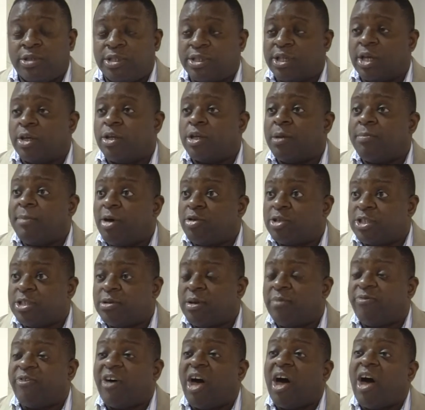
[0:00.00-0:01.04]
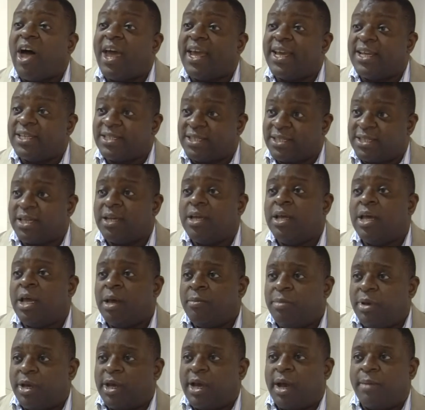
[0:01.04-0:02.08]
So the melting of ice
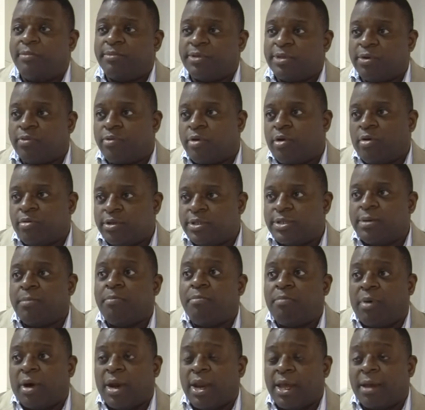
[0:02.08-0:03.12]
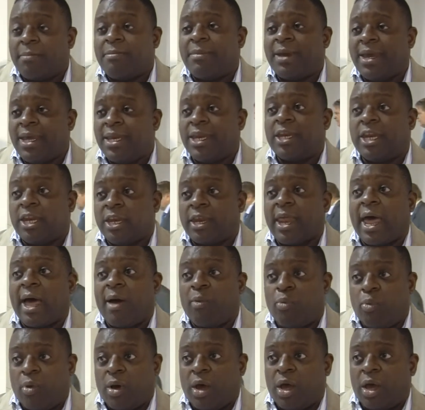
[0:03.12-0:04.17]
becomes a real symbolic meaning in
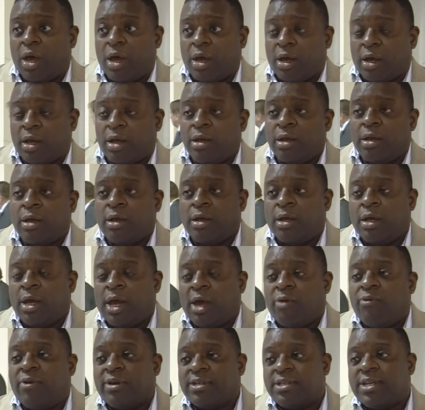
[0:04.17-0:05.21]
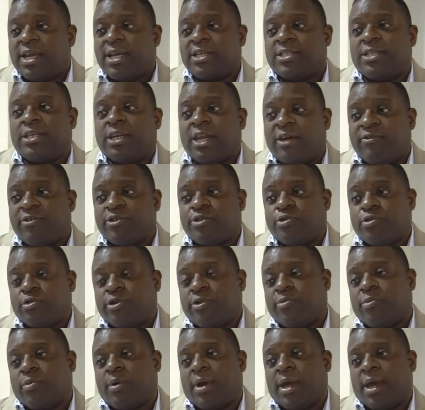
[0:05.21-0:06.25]
that work and resonates in another sort
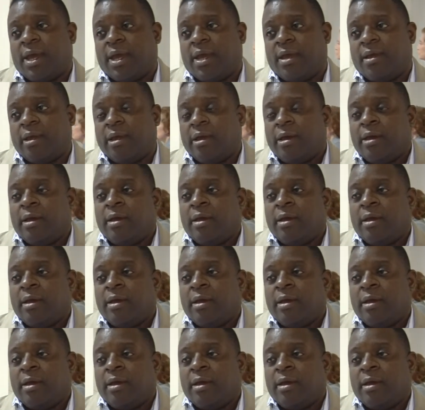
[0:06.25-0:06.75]
of way.